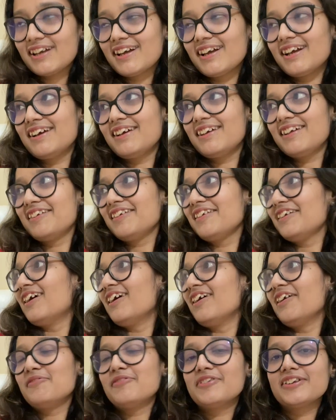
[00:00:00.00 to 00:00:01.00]
And
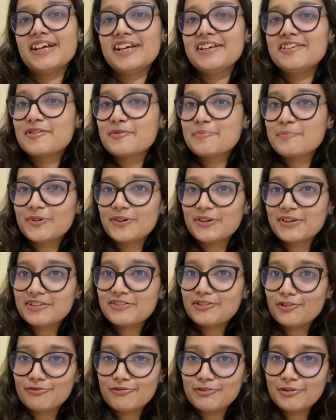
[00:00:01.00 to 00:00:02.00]
yeah, realize the
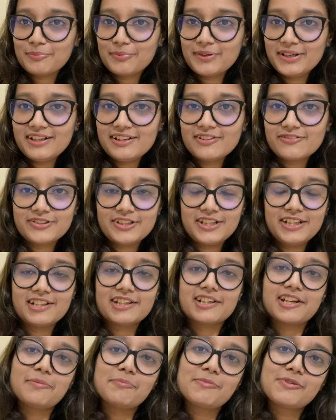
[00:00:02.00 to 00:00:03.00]
importance of a break.
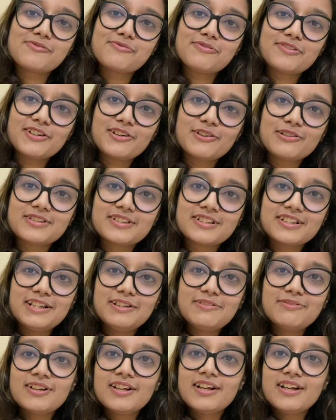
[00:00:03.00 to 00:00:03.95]
Take time out for yourself.